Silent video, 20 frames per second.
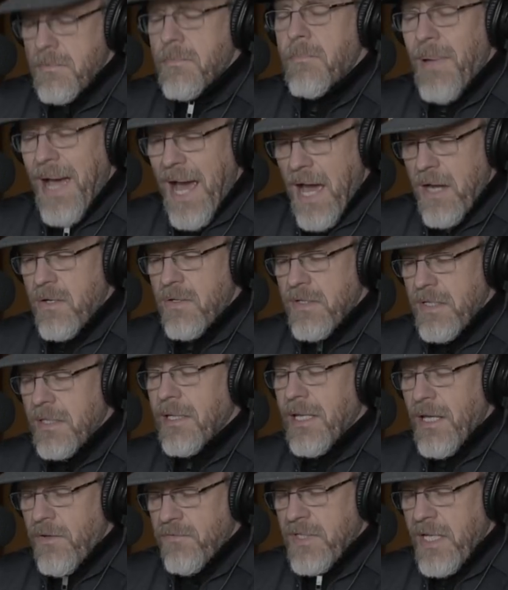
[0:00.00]
pattern in the
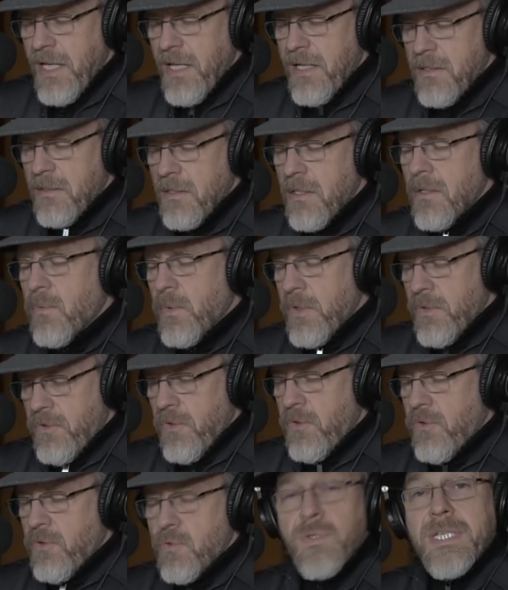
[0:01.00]
left hand with
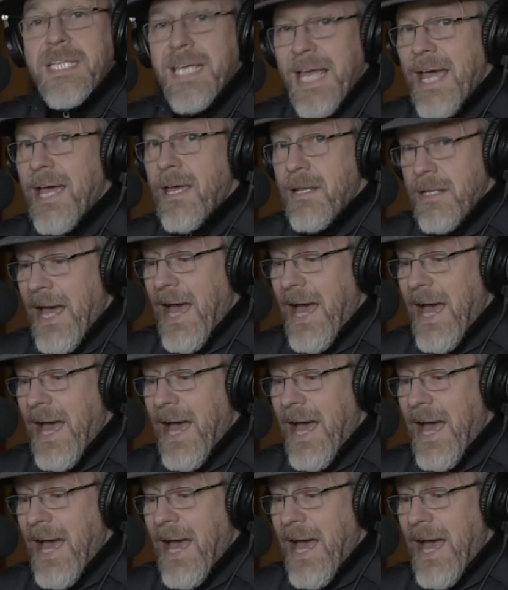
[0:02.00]
the 3 and